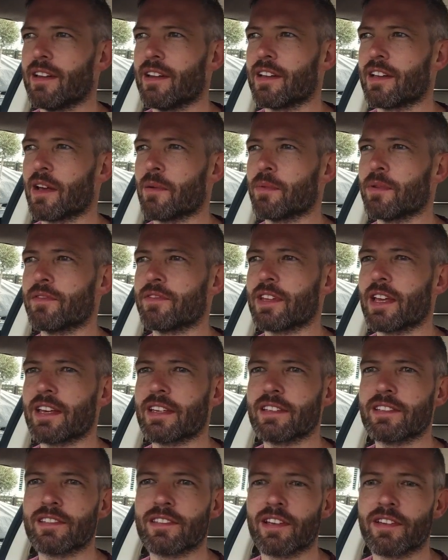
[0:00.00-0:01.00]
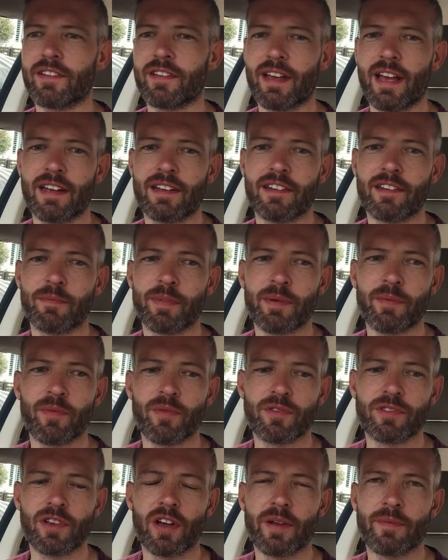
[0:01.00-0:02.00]
couple of days, so added a bit
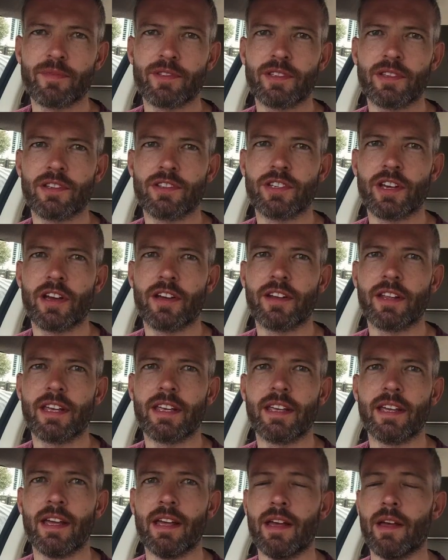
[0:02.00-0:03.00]
more time to the journey.